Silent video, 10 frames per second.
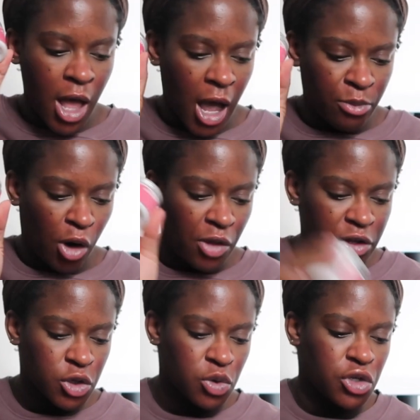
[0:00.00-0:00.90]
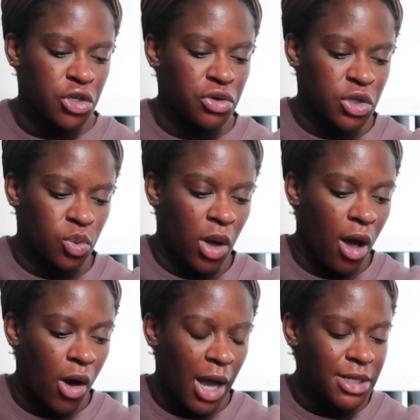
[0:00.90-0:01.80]
I brought this with Jude as
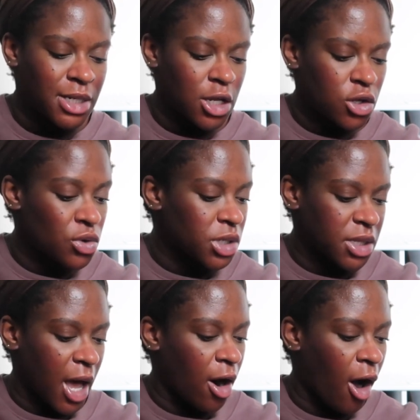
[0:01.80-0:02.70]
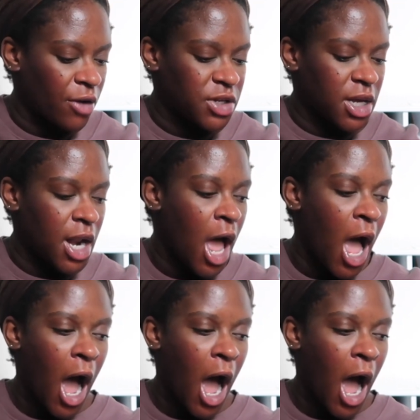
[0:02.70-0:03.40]
well. I didn't use it that often.